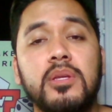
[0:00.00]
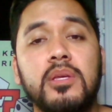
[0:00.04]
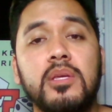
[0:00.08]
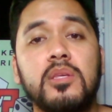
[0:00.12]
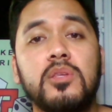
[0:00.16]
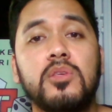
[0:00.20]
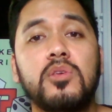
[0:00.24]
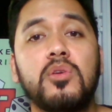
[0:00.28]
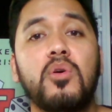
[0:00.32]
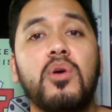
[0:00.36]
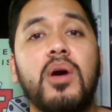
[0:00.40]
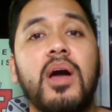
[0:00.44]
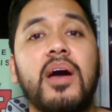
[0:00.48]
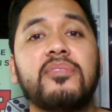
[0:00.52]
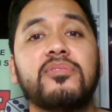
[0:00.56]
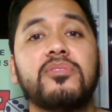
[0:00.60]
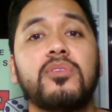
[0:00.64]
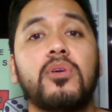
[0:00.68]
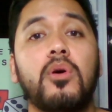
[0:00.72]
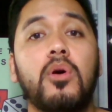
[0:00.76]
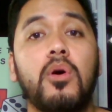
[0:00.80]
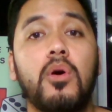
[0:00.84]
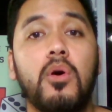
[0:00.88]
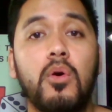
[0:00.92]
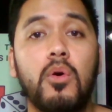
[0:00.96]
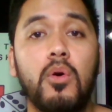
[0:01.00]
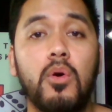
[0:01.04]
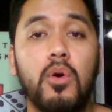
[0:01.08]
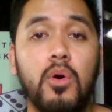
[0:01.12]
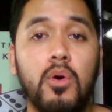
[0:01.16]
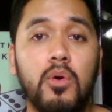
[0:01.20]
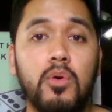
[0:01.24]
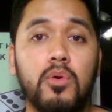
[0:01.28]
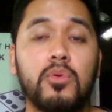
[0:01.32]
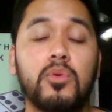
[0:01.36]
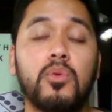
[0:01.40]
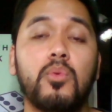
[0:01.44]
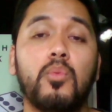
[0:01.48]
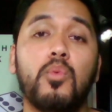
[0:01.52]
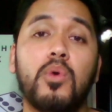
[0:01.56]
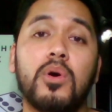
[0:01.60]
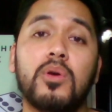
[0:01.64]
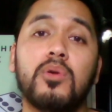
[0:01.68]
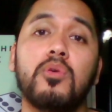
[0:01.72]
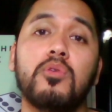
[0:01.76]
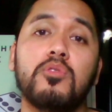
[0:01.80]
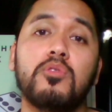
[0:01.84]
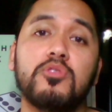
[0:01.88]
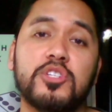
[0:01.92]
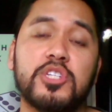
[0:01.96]
You don't have to own one
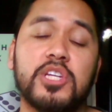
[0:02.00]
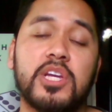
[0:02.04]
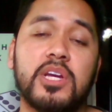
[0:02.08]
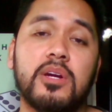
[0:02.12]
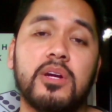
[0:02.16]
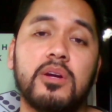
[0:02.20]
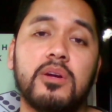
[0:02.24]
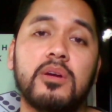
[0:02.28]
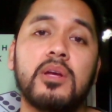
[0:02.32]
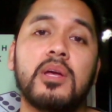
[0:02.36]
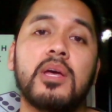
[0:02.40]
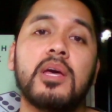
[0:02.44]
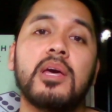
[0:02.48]
whole share.